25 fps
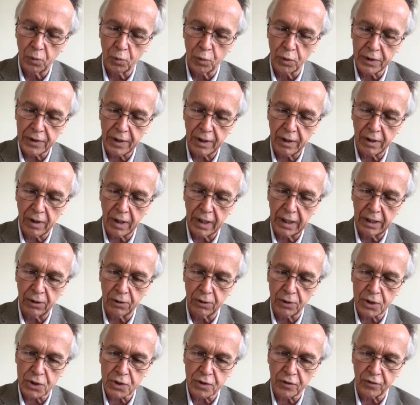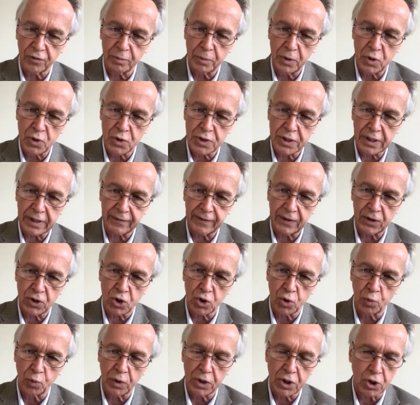were there eras of music that
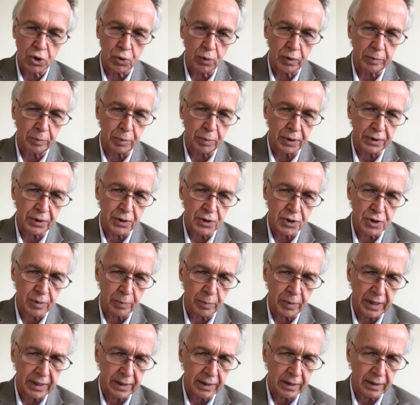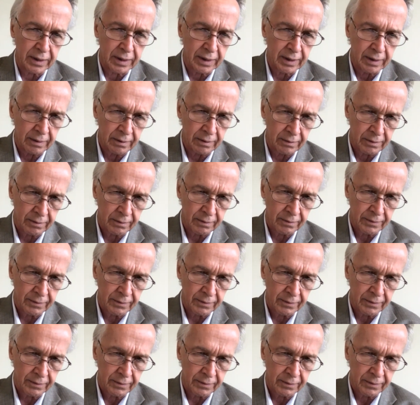you wish you had participated in